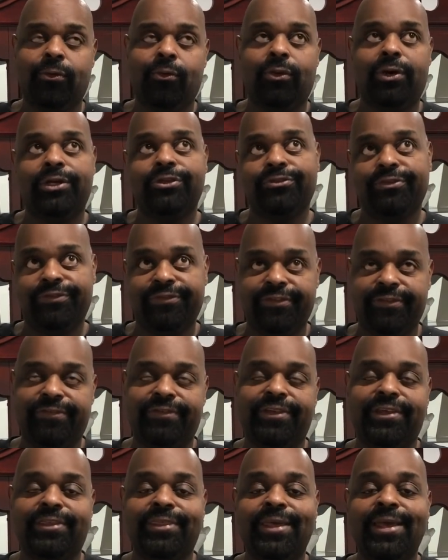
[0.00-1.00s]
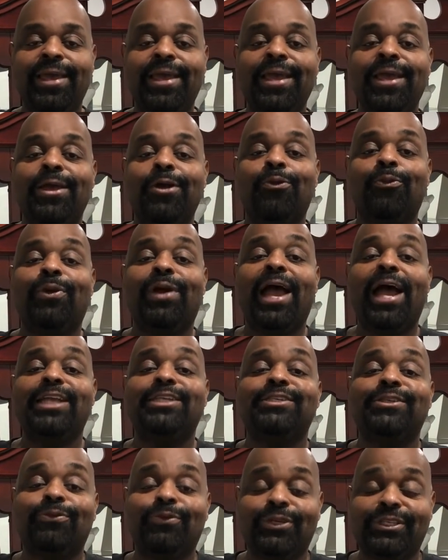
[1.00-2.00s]
150th.
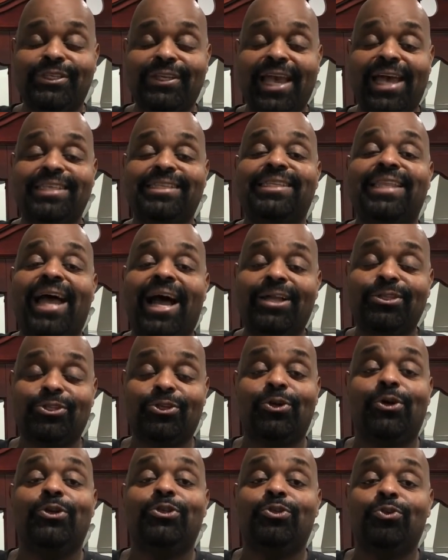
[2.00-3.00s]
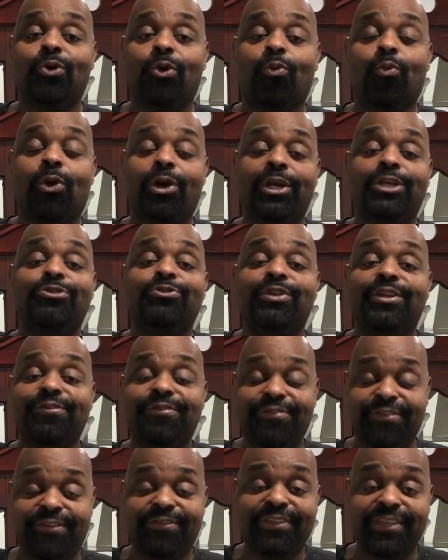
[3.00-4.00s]
Which has now turned to a
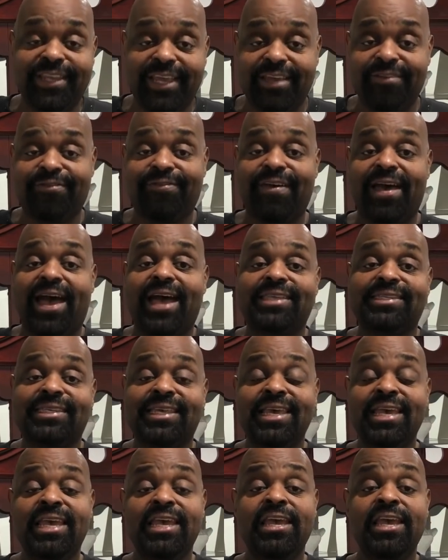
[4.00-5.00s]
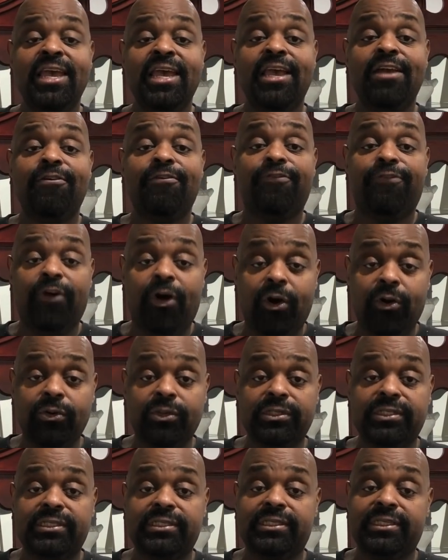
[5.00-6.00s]
150 day fast.
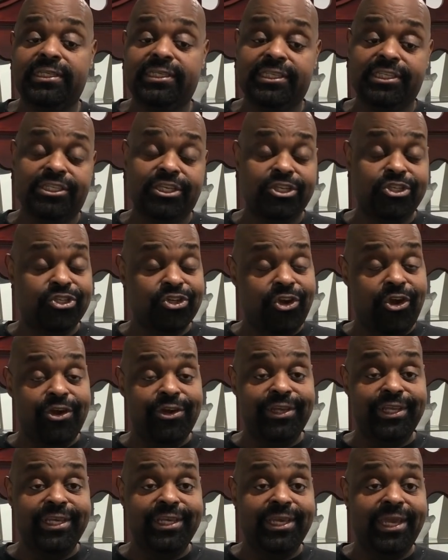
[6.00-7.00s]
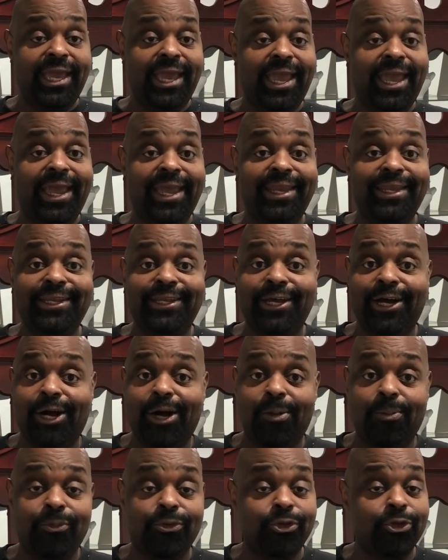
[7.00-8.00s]
Folks, this is a journey, and
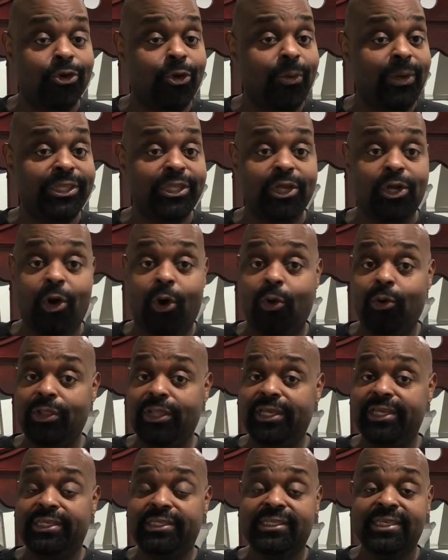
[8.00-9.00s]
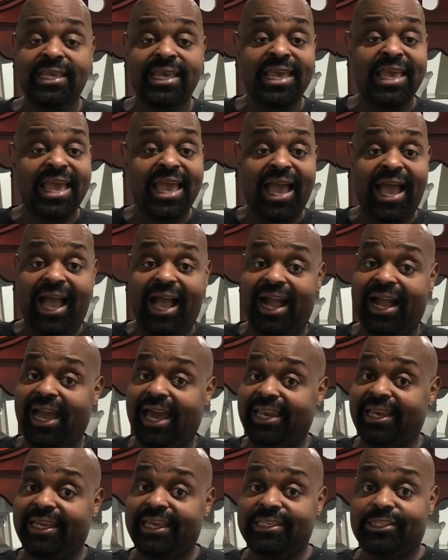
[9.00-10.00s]
you know what the goal is. I
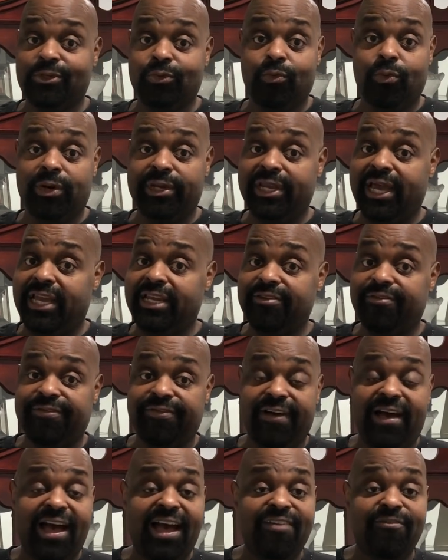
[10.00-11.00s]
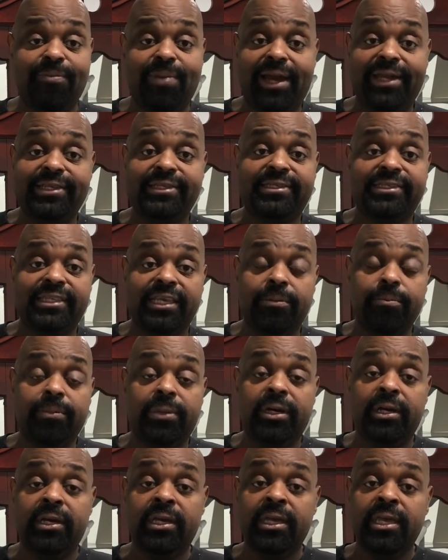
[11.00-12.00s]
got to get to 195 by
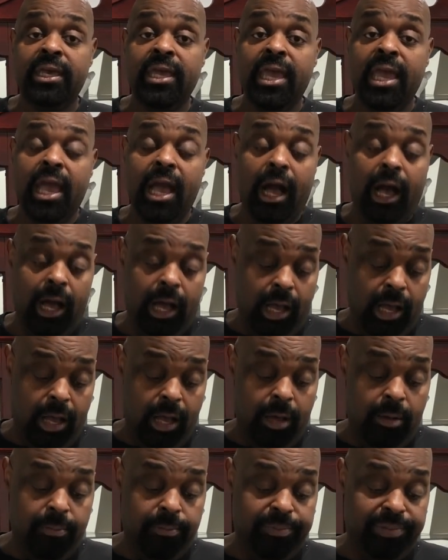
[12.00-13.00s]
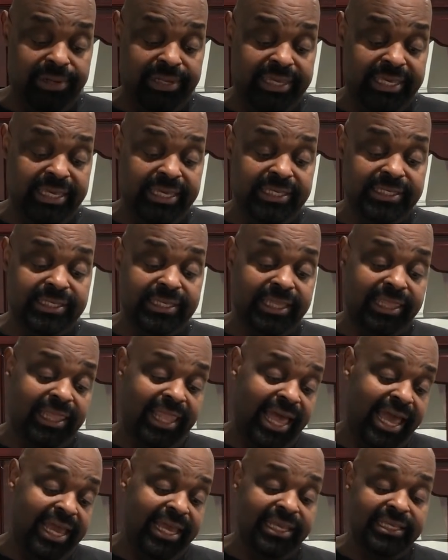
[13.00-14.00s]
December. Please
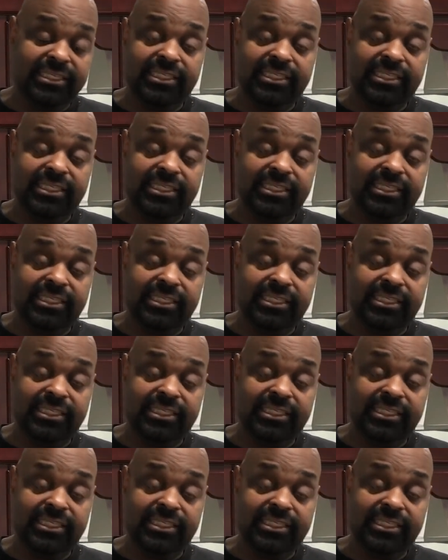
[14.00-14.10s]
like,